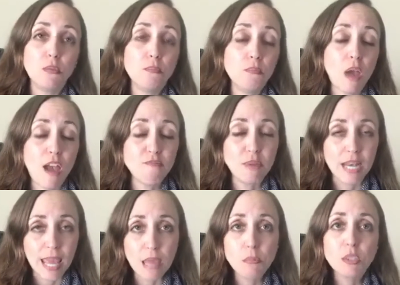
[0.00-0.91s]
I've been
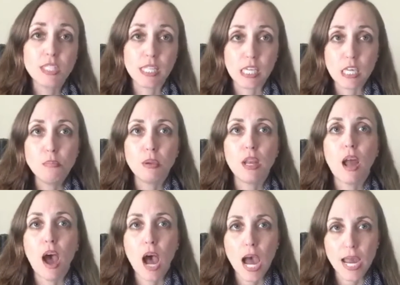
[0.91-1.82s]
able to keep it
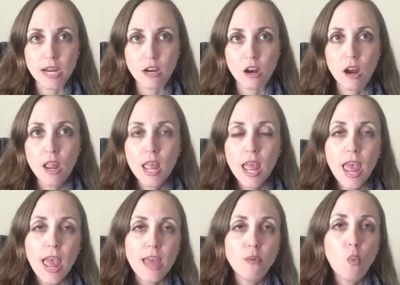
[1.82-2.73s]
higher.
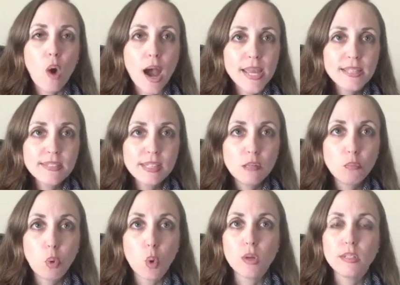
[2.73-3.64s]
And why is that
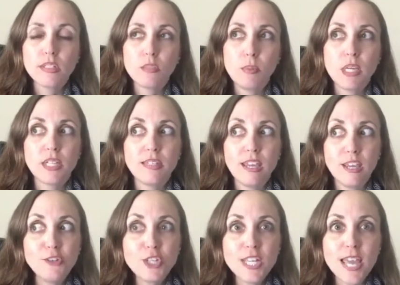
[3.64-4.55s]
important is because
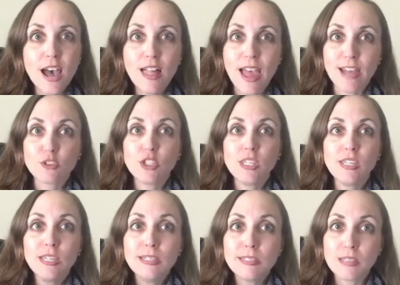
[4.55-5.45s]
HDL actually
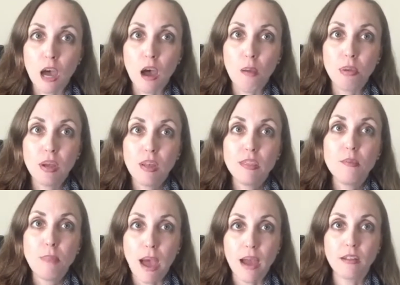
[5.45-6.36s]
eats up the
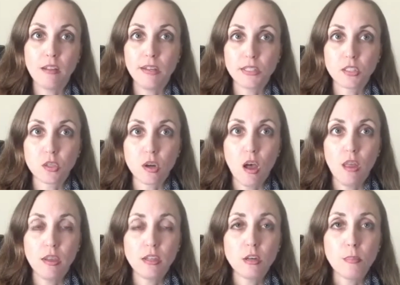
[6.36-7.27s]
bad
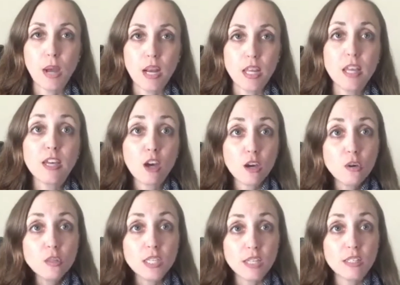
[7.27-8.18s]
cholesterol in your body. It
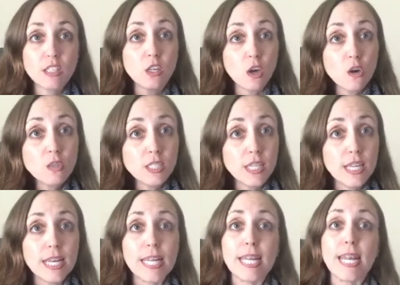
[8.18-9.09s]
goes in
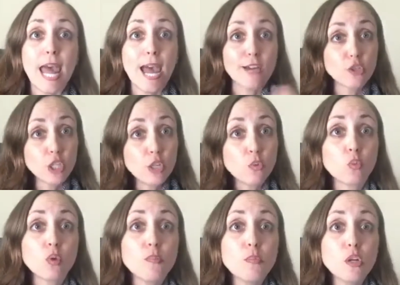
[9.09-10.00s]
and it actually
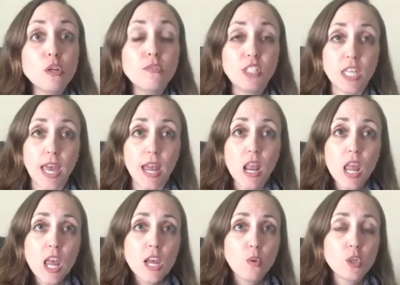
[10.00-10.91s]
removes it,
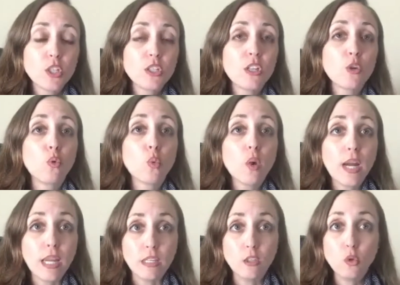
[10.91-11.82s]
which is
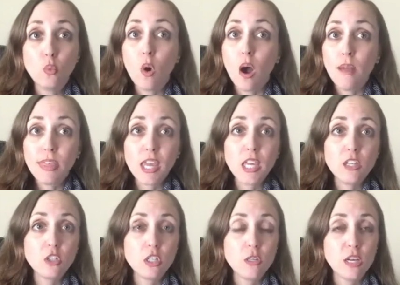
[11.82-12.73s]
great. You want that
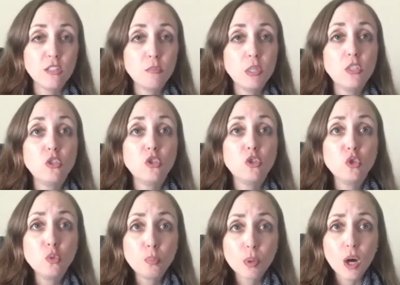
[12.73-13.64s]
HDL to be
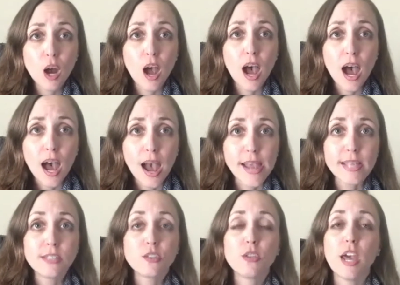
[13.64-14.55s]
super high
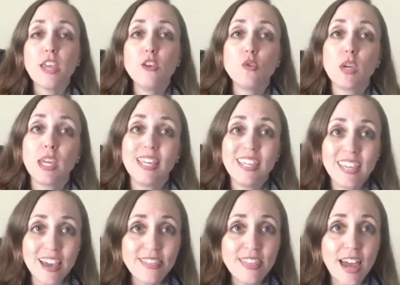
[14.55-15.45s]
so that you can
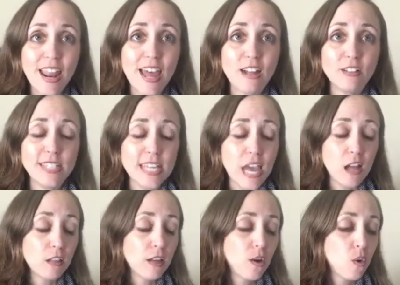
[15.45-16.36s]
get that
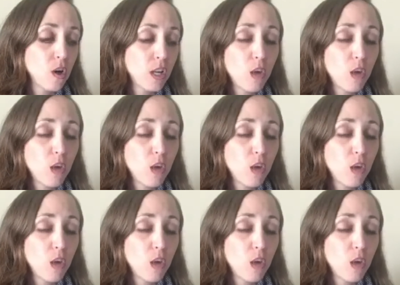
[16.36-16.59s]
LDL lowered.